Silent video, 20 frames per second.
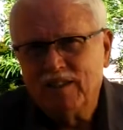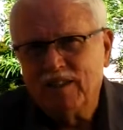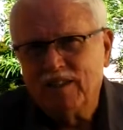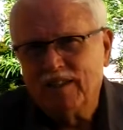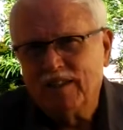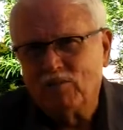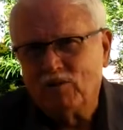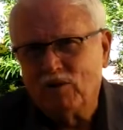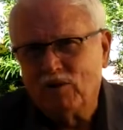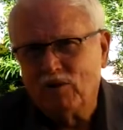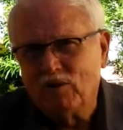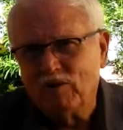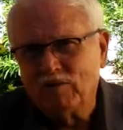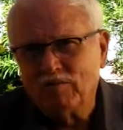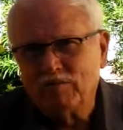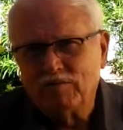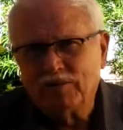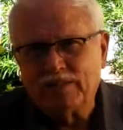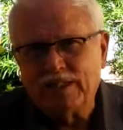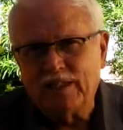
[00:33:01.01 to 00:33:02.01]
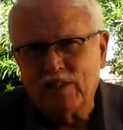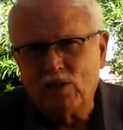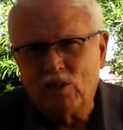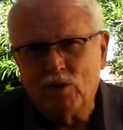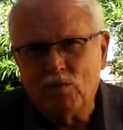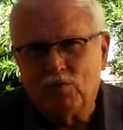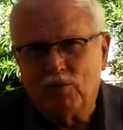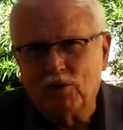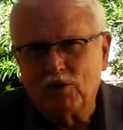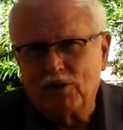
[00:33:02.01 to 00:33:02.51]
and then we'll see who
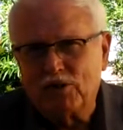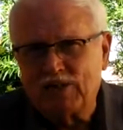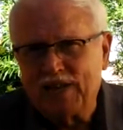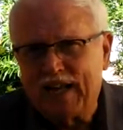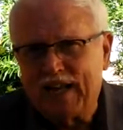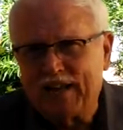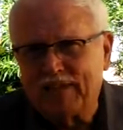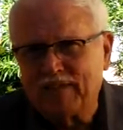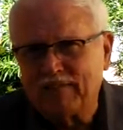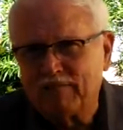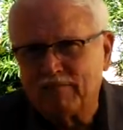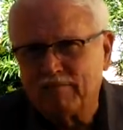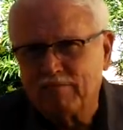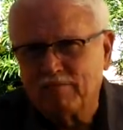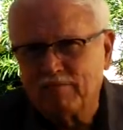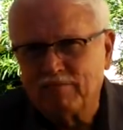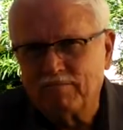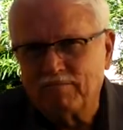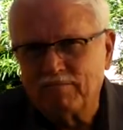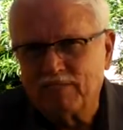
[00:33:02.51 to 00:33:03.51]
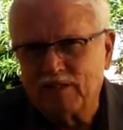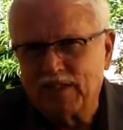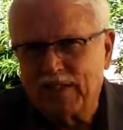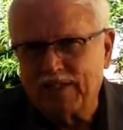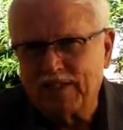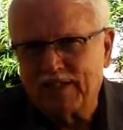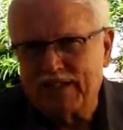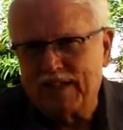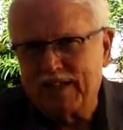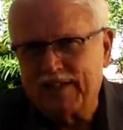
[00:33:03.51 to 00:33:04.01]
puts that,
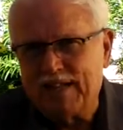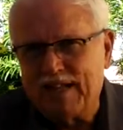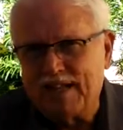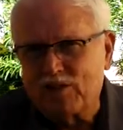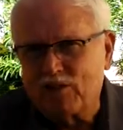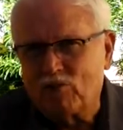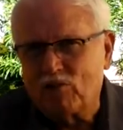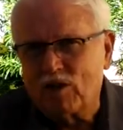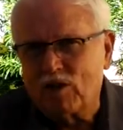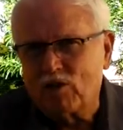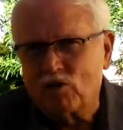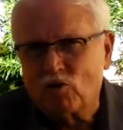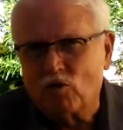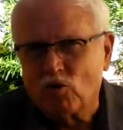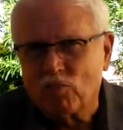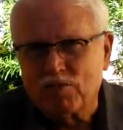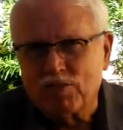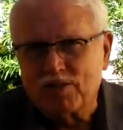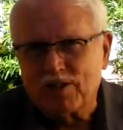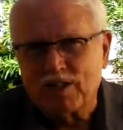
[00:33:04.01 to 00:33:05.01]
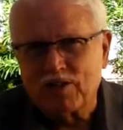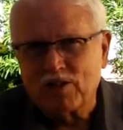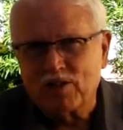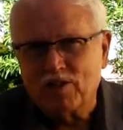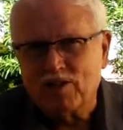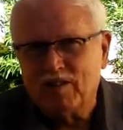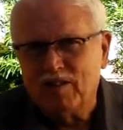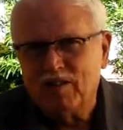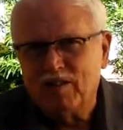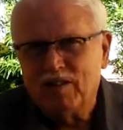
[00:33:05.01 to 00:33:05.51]
gets in that structural
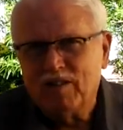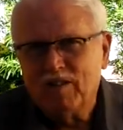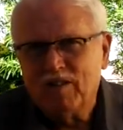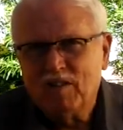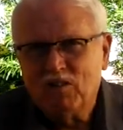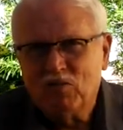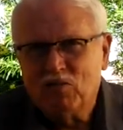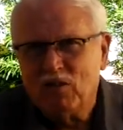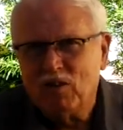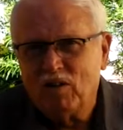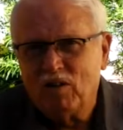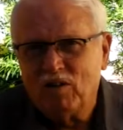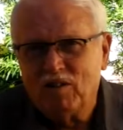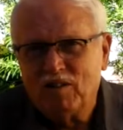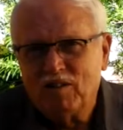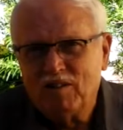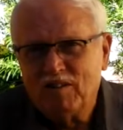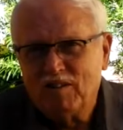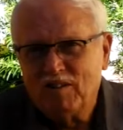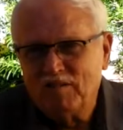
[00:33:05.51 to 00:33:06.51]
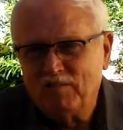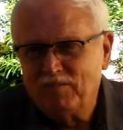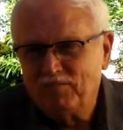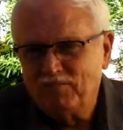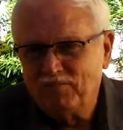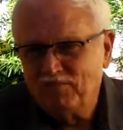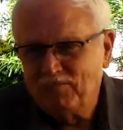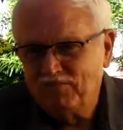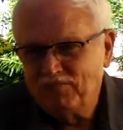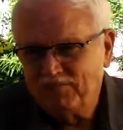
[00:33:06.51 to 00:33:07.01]
position. We'll
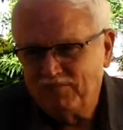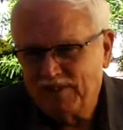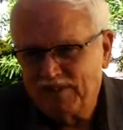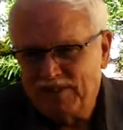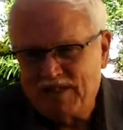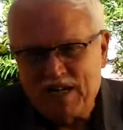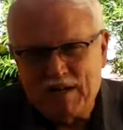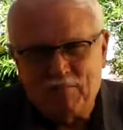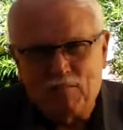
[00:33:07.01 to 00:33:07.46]
see